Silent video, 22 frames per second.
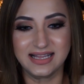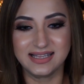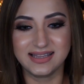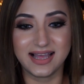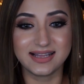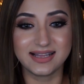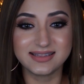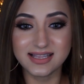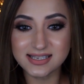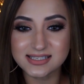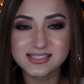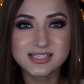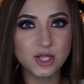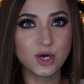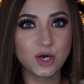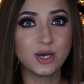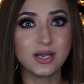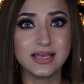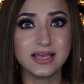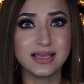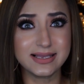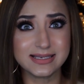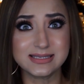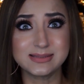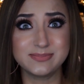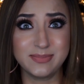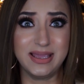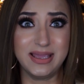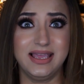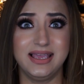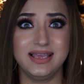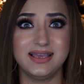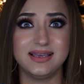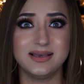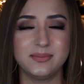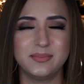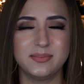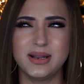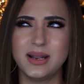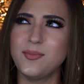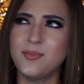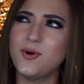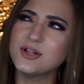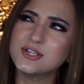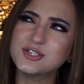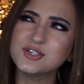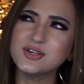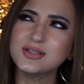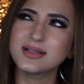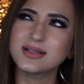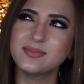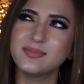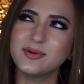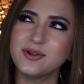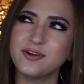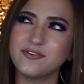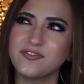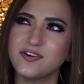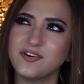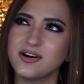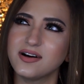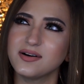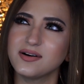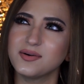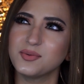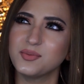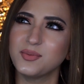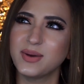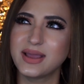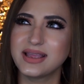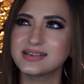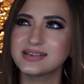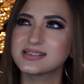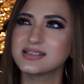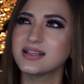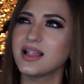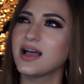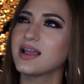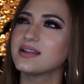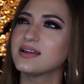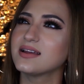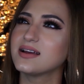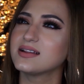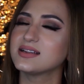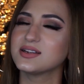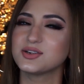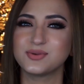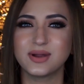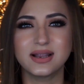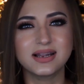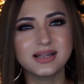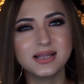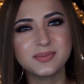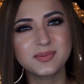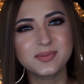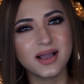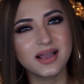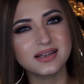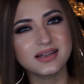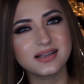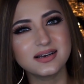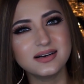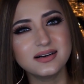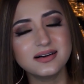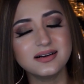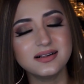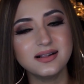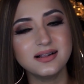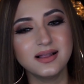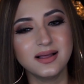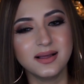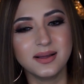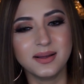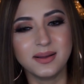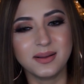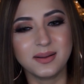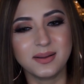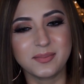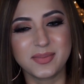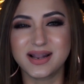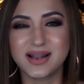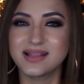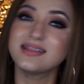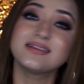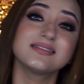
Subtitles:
Like, this look is me. But I'm also a little bit of a winged liner and a red lip kind of girl. But I